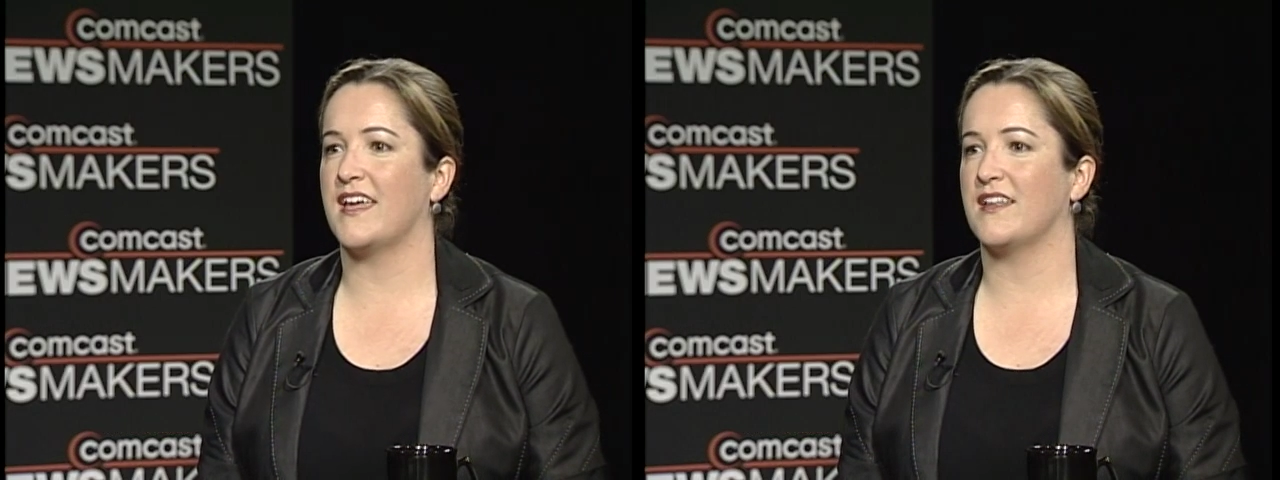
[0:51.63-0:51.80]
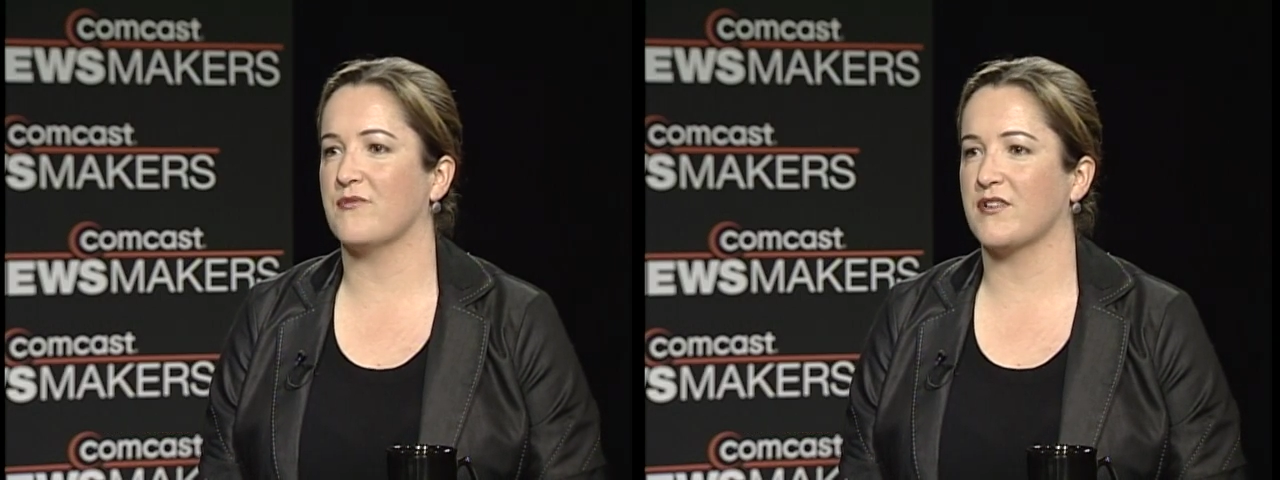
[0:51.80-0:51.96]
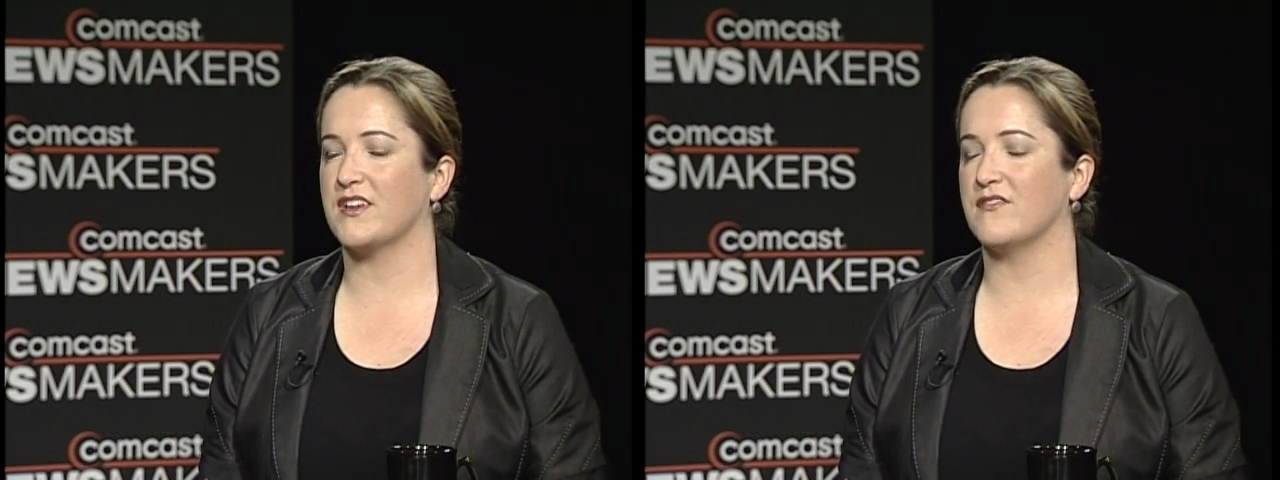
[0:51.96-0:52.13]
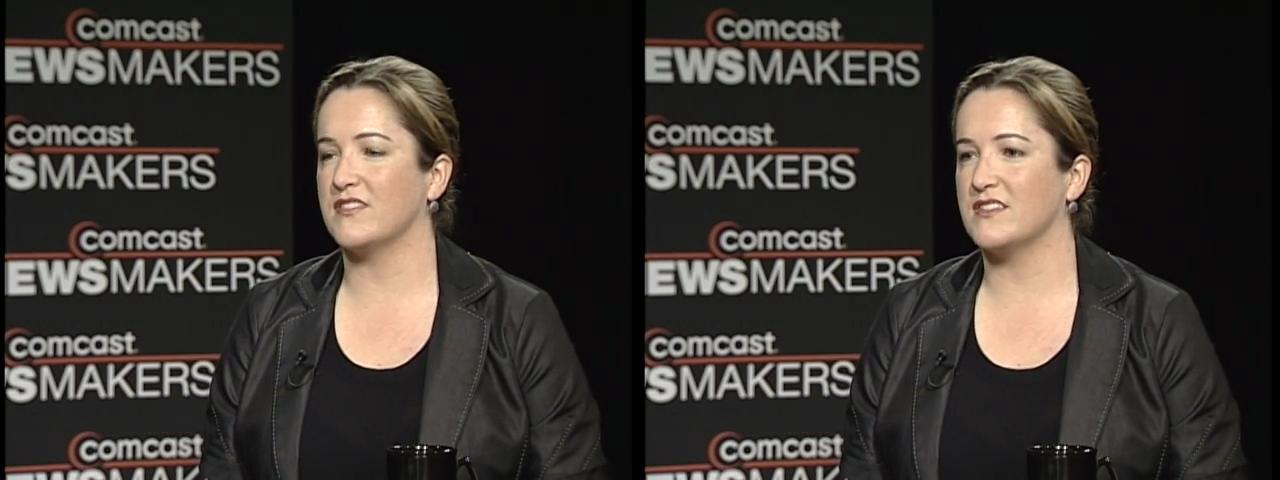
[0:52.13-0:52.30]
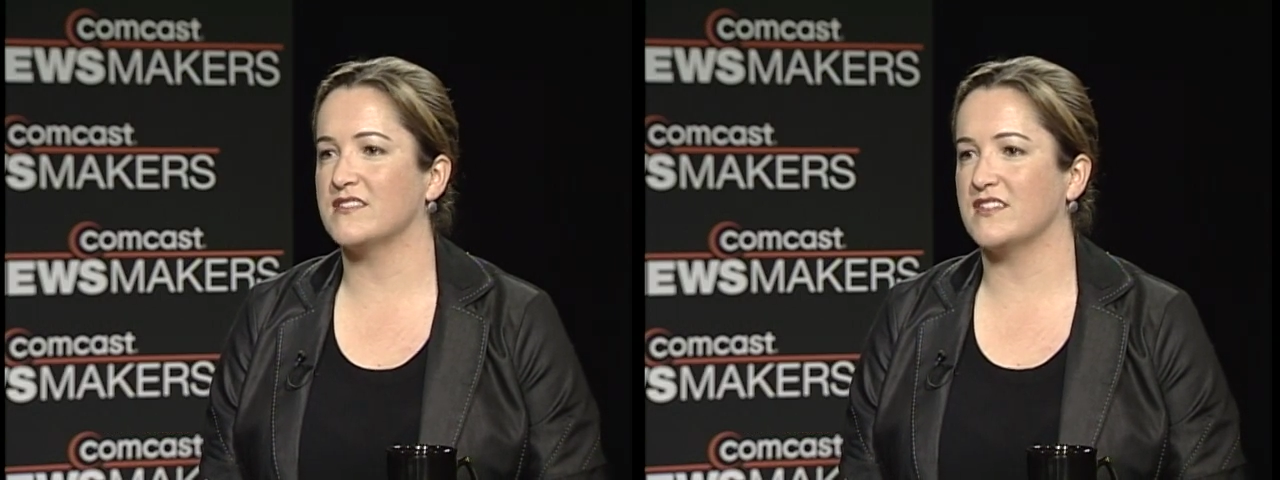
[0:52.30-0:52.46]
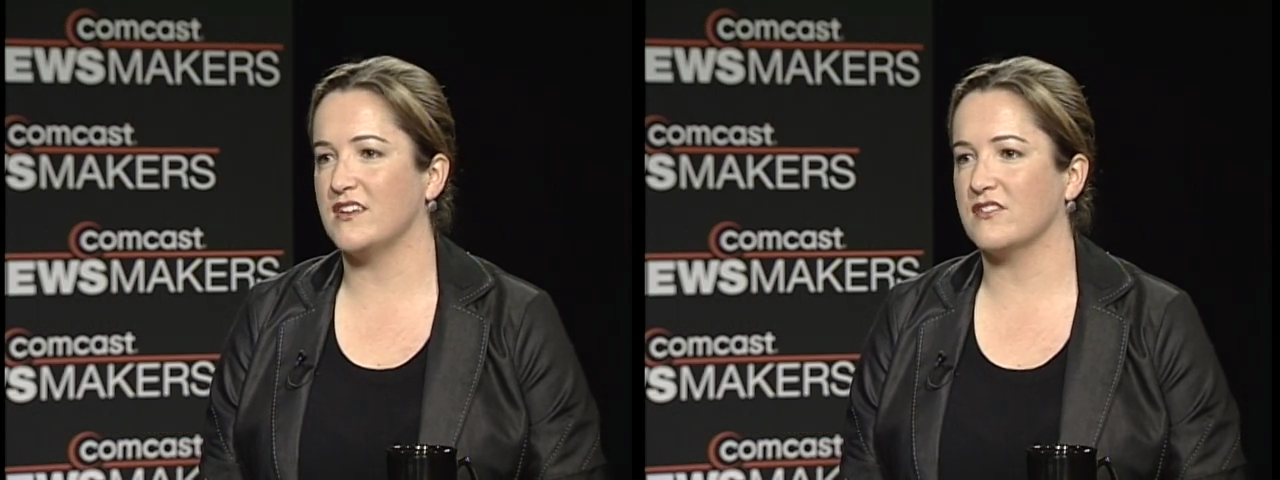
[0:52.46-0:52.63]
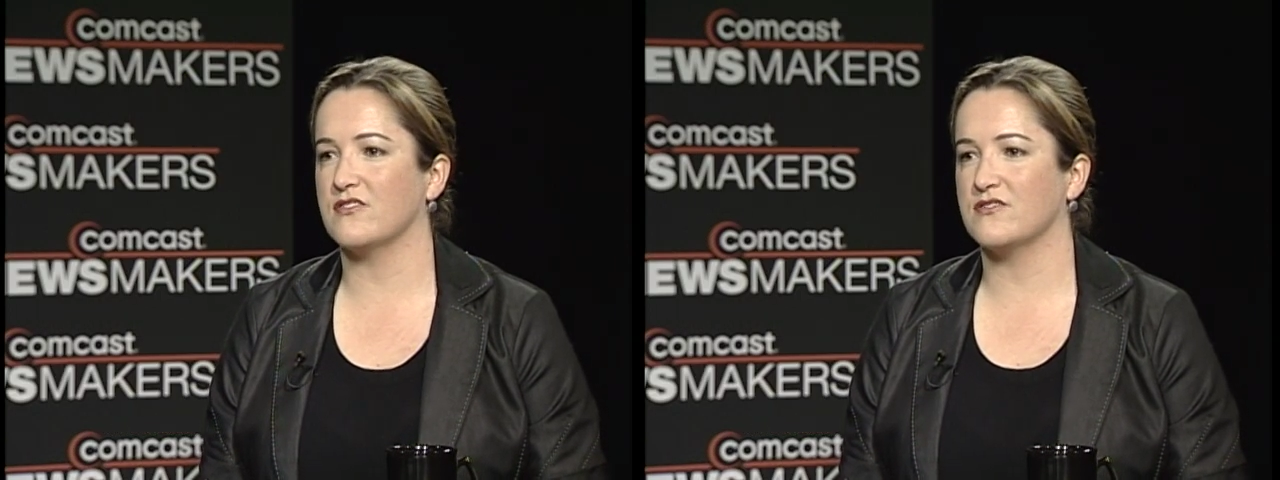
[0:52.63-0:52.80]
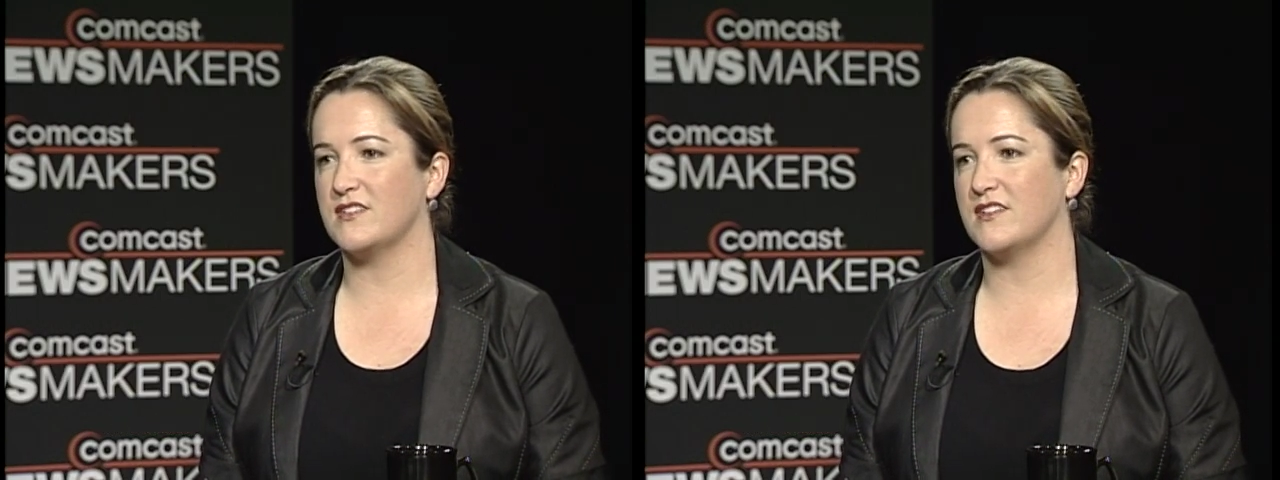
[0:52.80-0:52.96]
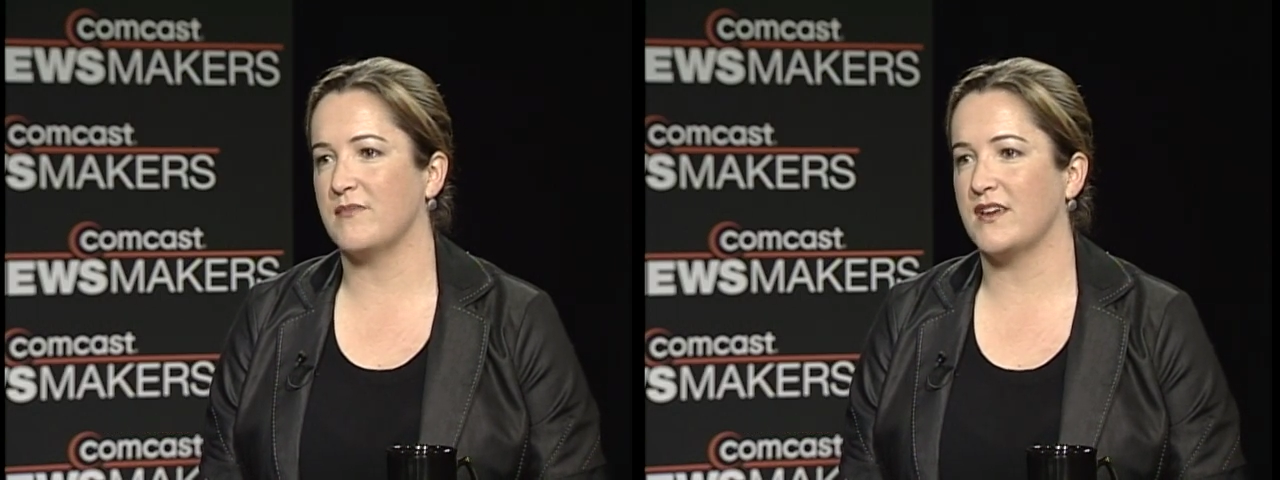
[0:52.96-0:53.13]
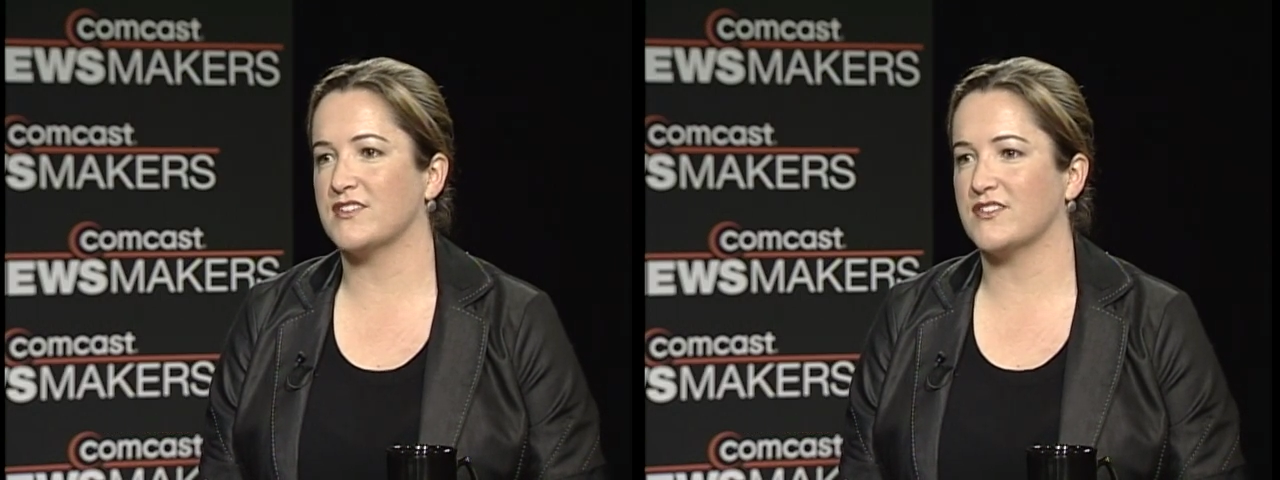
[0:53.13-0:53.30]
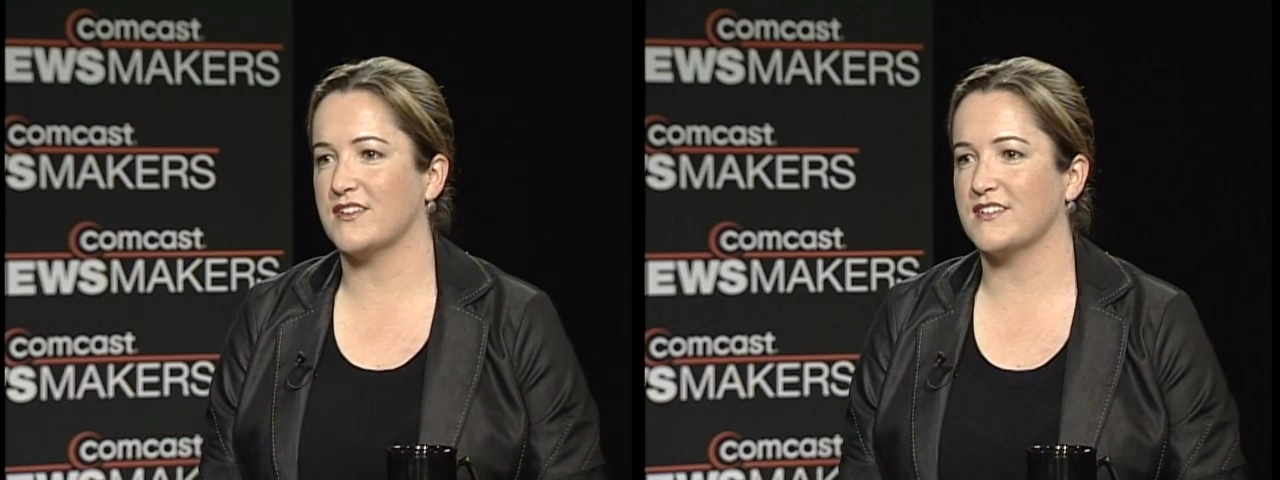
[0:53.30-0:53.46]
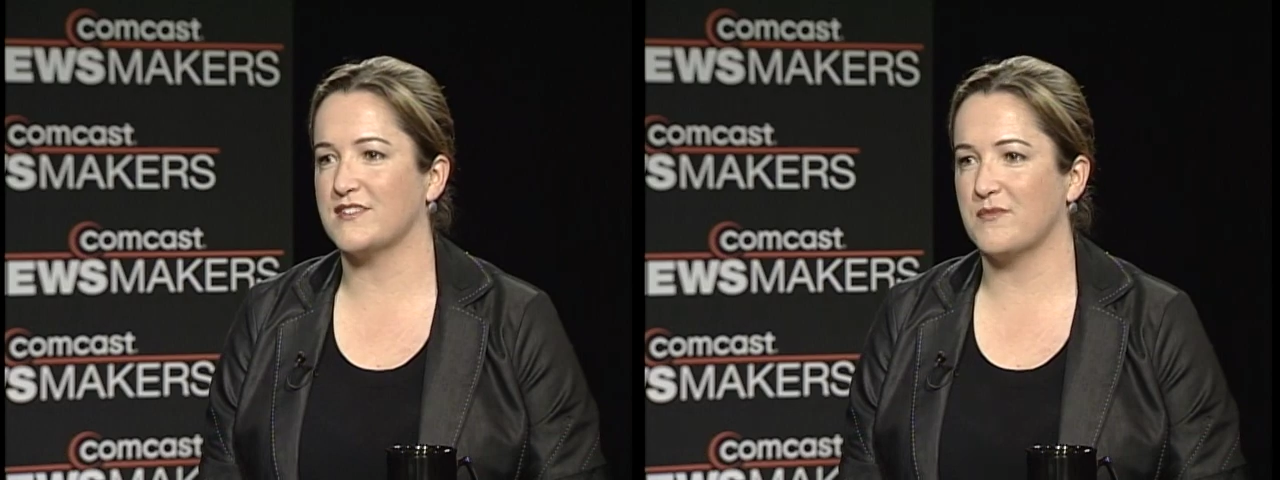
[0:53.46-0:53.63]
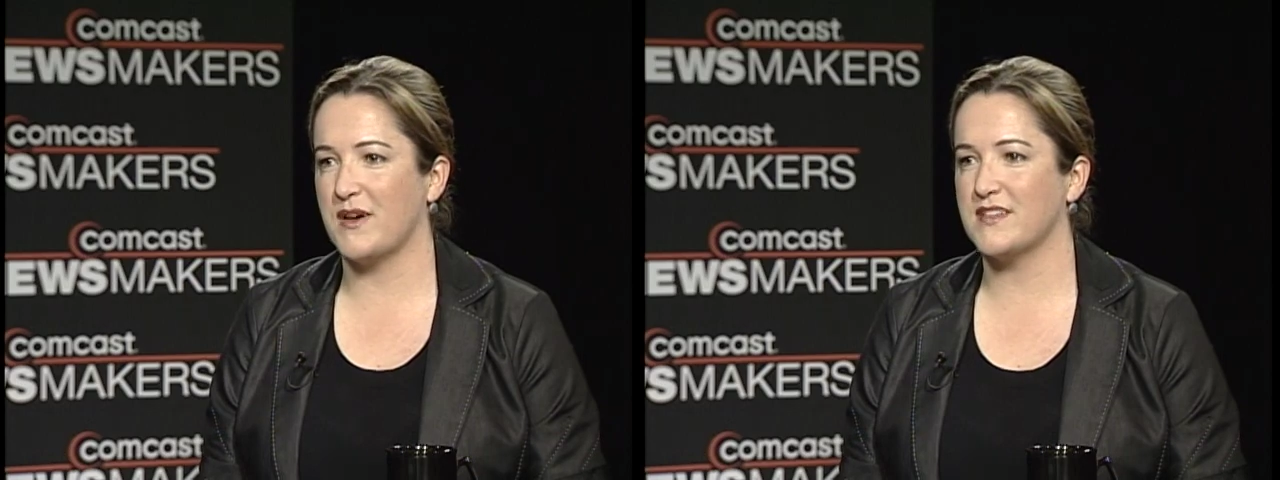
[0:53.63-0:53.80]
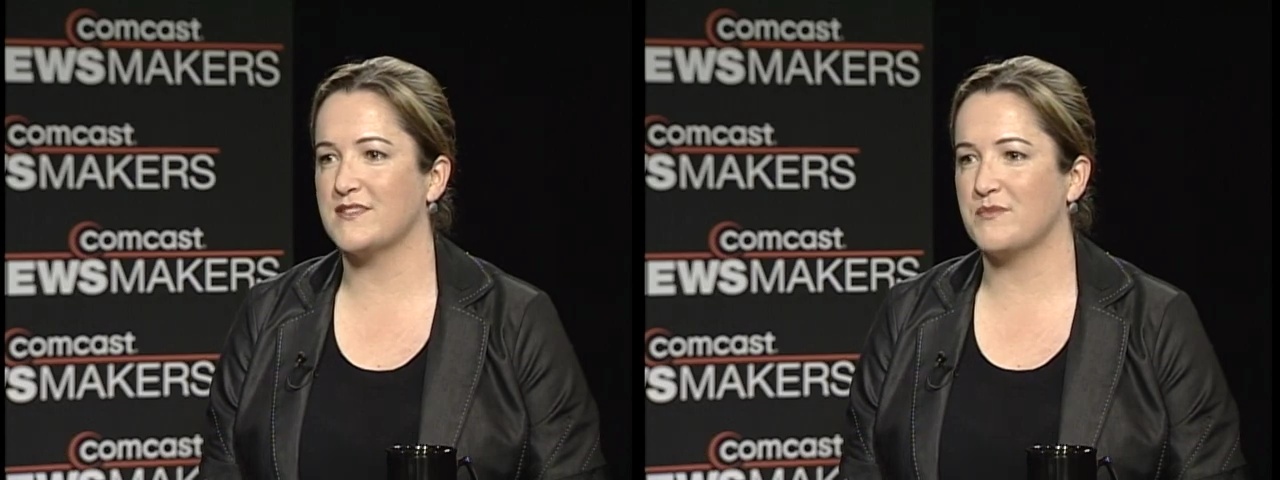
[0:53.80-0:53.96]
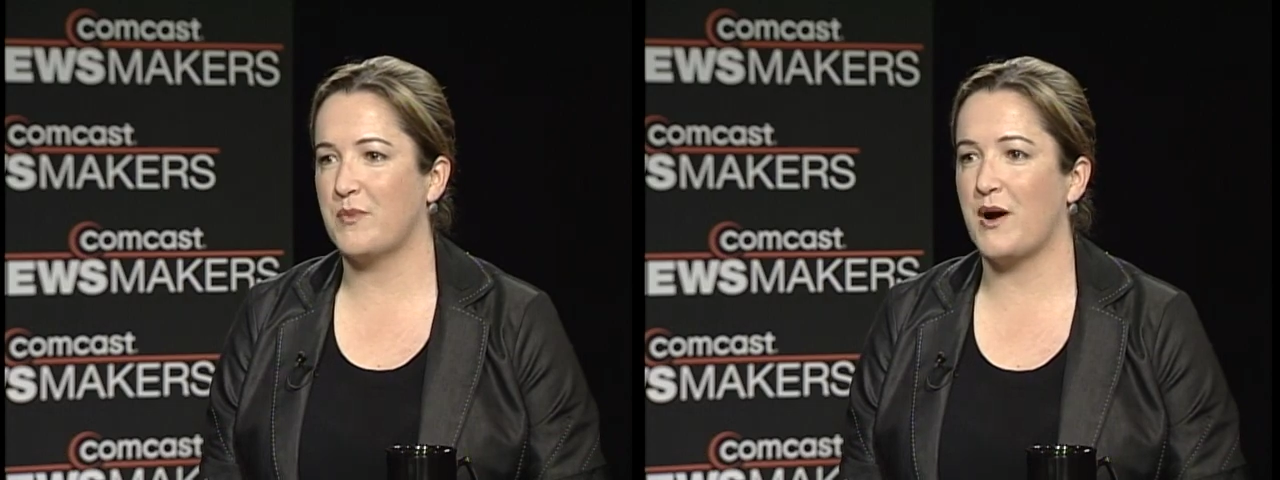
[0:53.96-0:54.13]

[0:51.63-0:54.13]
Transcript: and working with the city closely to make sure it's the best yeah.